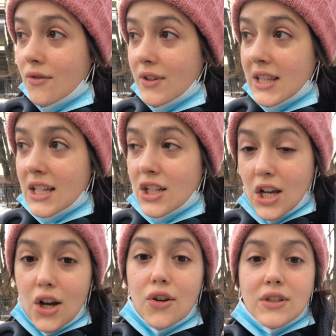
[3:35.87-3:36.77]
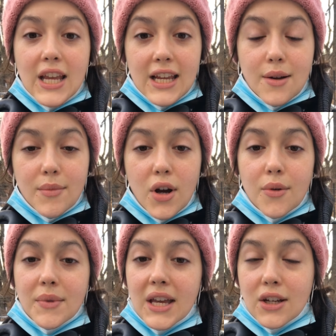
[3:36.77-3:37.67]
really go take a
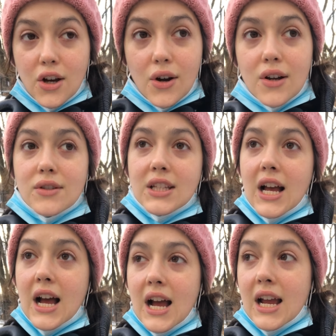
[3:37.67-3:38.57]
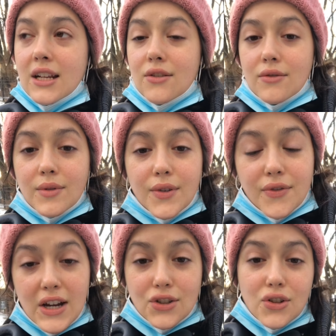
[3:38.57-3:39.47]
moment, go outside,
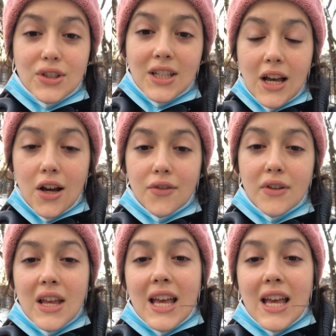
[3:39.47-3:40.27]
refresh yourself,